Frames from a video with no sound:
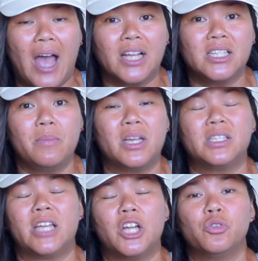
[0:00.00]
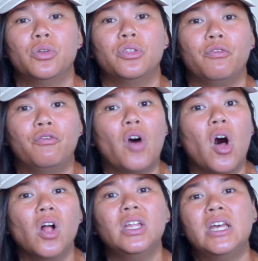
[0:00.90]
academic schedule in the
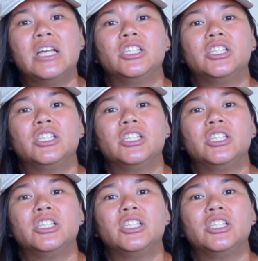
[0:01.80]
fall